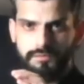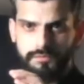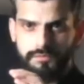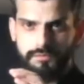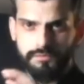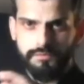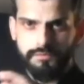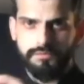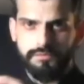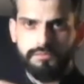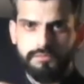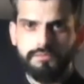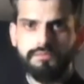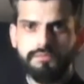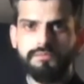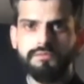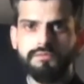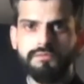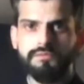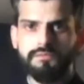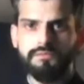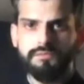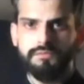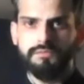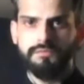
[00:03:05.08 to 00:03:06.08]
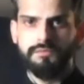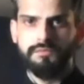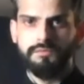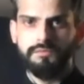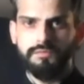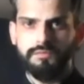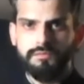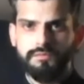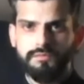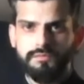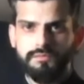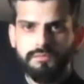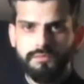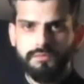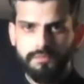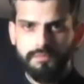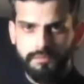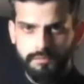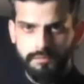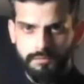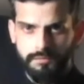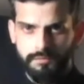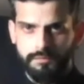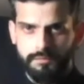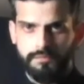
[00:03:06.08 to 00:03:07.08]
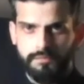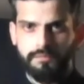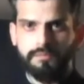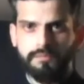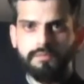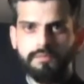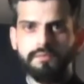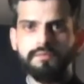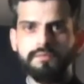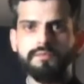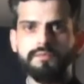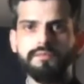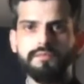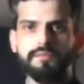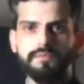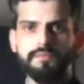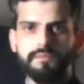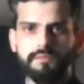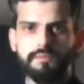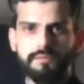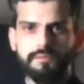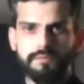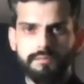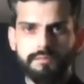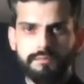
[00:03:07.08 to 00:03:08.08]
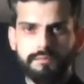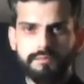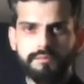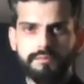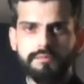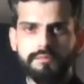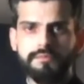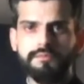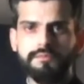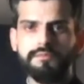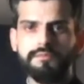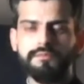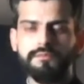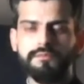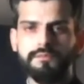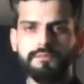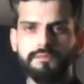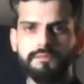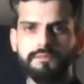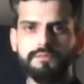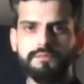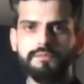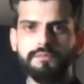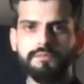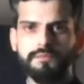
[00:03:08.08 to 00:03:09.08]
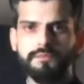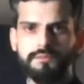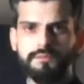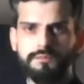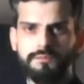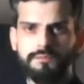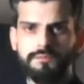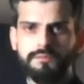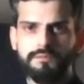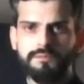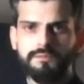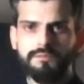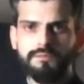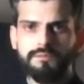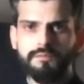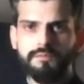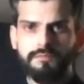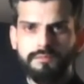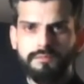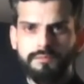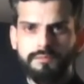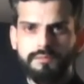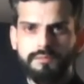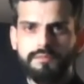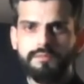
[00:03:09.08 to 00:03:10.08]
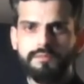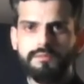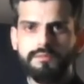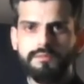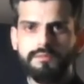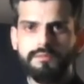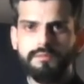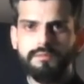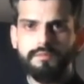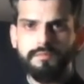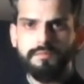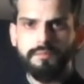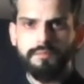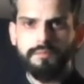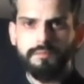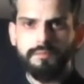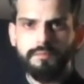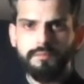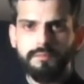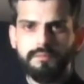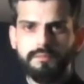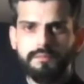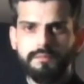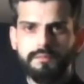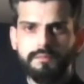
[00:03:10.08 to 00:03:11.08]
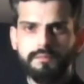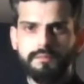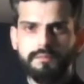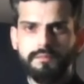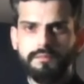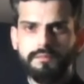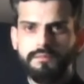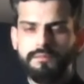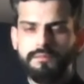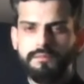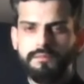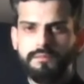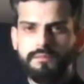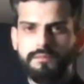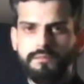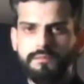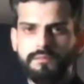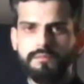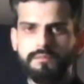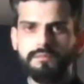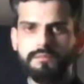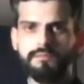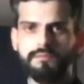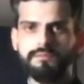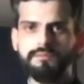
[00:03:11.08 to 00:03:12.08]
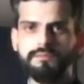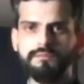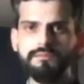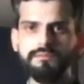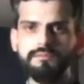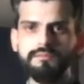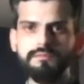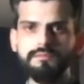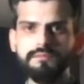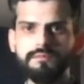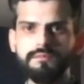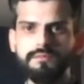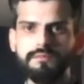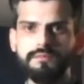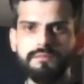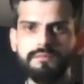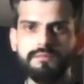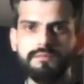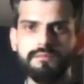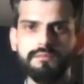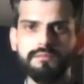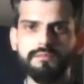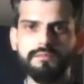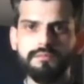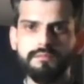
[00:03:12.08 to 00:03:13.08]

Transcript: The person shown says nothing.